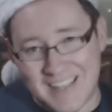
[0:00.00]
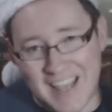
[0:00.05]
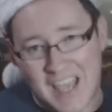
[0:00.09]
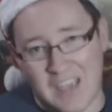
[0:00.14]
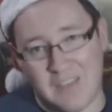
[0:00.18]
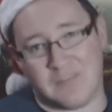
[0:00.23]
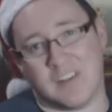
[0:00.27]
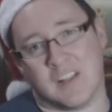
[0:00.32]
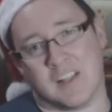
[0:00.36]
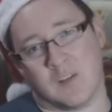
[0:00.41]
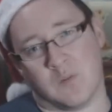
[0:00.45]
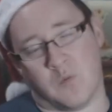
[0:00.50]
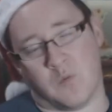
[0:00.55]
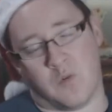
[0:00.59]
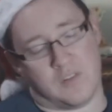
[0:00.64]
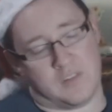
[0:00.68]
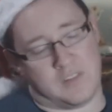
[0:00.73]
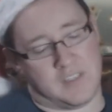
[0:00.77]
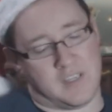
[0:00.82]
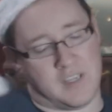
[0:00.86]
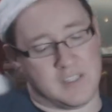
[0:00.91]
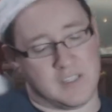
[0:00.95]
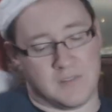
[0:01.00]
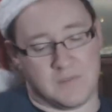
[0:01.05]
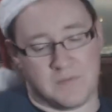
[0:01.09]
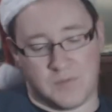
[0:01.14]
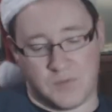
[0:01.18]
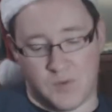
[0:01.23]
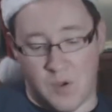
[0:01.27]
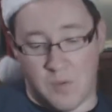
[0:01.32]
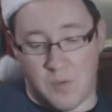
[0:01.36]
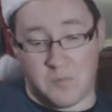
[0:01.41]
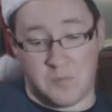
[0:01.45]
Definitely watch it. It's a
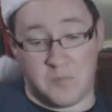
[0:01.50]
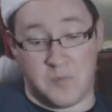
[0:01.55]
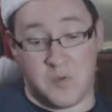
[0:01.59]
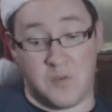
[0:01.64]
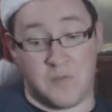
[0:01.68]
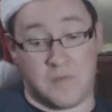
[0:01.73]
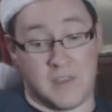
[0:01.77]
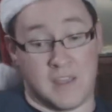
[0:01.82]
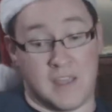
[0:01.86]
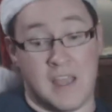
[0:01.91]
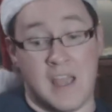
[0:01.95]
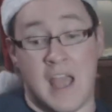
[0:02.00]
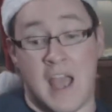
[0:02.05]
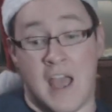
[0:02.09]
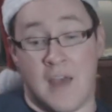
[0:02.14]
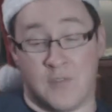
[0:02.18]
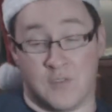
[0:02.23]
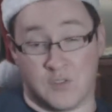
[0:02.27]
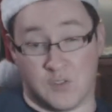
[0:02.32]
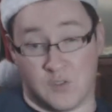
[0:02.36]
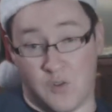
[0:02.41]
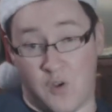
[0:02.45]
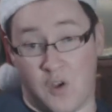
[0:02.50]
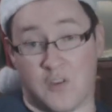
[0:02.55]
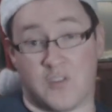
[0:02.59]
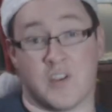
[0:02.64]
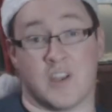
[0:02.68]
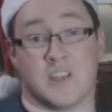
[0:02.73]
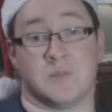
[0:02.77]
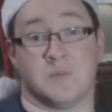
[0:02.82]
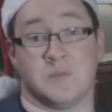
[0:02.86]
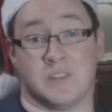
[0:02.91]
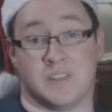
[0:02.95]
phenomenal movie, and there's a lot of
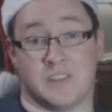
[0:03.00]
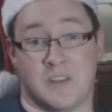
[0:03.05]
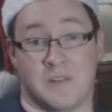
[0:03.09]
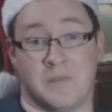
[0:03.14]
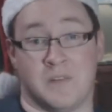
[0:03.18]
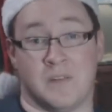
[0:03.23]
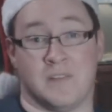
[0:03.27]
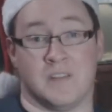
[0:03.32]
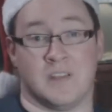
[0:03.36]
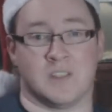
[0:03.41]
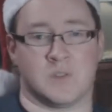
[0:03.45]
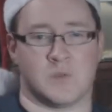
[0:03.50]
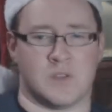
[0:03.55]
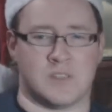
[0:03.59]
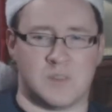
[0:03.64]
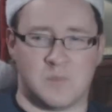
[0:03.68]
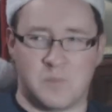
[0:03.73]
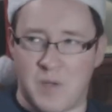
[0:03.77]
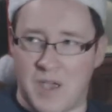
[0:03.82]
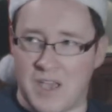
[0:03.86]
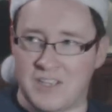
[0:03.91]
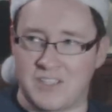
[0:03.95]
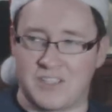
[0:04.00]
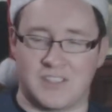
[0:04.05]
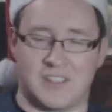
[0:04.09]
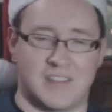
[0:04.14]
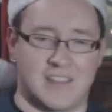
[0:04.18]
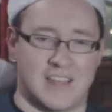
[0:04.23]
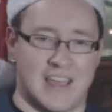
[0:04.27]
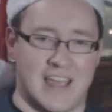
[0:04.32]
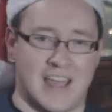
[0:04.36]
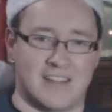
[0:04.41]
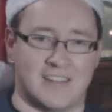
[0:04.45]
Christmas stuff in there as well, especially
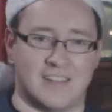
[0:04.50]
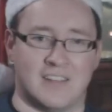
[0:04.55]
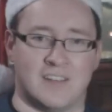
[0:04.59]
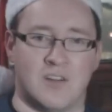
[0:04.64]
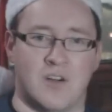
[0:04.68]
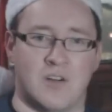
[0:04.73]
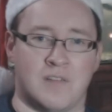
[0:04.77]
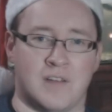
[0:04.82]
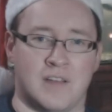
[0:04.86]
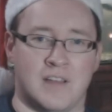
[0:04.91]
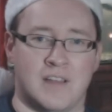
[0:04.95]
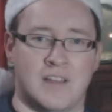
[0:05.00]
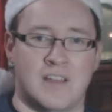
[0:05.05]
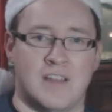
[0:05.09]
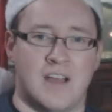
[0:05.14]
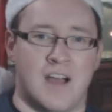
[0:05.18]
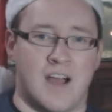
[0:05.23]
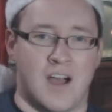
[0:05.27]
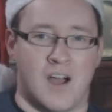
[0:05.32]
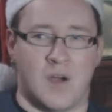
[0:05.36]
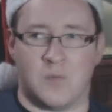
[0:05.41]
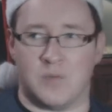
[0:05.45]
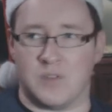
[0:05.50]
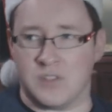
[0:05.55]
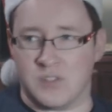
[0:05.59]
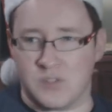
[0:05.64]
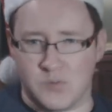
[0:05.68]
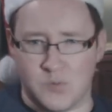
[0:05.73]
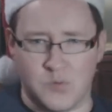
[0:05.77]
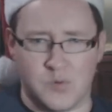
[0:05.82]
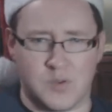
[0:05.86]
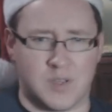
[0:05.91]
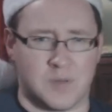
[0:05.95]
the ending of it, with the
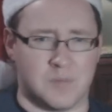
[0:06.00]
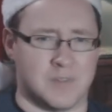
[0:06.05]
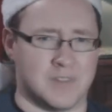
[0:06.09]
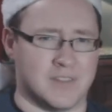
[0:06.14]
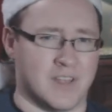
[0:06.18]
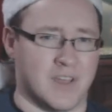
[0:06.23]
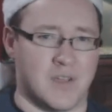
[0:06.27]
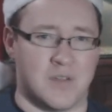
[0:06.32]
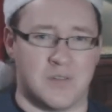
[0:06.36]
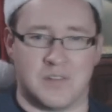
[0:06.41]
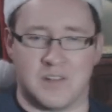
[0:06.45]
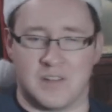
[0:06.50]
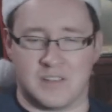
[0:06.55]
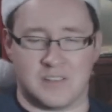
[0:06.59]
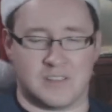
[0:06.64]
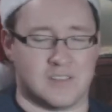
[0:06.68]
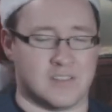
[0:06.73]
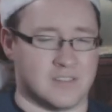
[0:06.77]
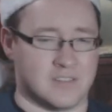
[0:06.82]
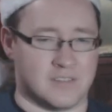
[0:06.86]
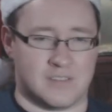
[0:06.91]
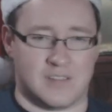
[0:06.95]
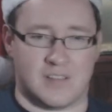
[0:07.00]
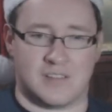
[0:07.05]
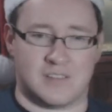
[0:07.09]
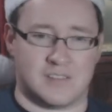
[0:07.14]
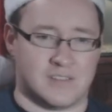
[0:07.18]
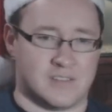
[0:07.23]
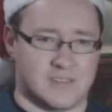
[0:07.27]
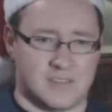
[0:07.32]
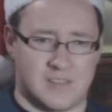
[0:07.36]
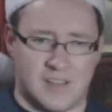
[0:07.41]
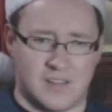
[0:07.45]
snow coming down, and
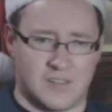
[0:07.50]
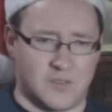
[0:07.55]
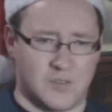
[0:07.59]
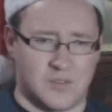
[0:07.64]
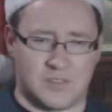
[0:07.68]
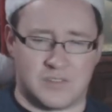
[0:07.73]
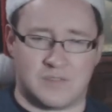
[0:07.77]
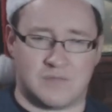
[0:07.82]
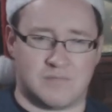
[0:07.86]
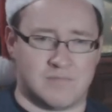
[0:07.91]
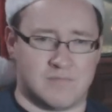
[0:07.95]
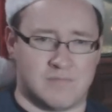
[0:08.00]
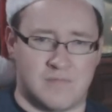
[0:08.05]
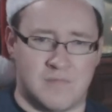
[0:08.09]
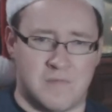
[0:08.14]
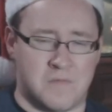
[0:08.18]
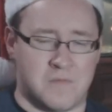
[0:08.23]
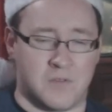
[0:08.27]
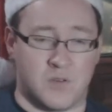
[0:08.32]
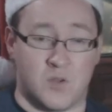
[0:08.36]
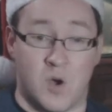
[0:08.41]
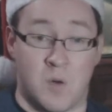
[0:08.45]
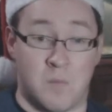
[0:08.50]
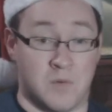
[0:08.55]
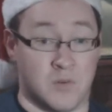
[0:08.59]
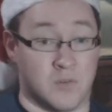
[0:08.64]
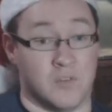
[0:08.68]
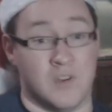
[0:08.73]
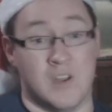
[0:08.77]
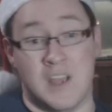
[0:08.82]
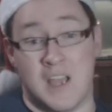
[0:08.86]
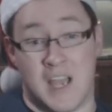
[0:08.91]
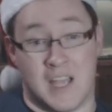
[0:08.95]
it looks
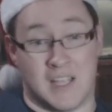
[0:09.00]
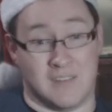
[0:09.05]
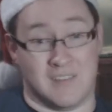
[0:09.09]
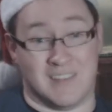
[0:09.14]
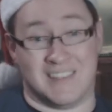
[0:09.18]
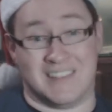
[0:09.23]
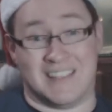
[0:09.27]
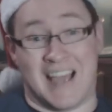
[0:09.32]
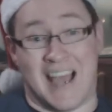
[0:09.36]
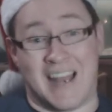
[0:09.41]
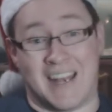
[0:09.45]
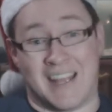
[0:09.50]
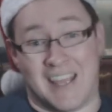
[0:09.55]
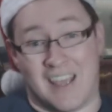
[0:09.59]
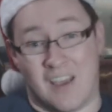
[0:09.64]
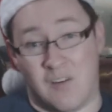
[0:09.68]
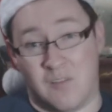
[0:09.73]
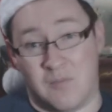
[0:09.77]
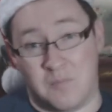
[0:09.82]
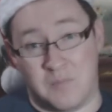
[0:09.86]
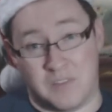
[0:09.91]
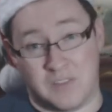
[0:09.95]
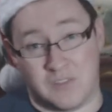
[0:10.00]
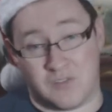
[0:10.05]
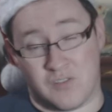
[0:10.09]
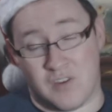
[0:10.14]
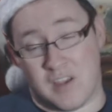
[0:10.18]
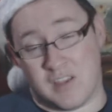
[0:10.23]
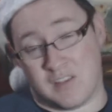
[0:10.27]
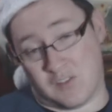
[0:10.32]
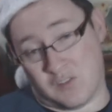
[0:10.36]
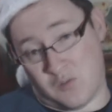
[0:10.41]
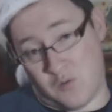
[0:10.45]
phenomenal. And you get Danny Elfman's
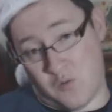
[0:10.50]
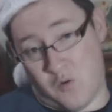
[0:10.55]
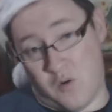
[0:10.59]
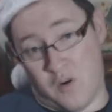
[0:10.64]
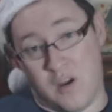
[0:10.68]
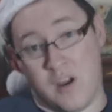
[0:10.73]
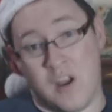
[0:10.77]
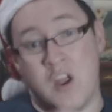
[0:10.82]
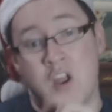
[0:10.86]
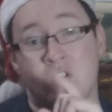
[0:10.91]
great score.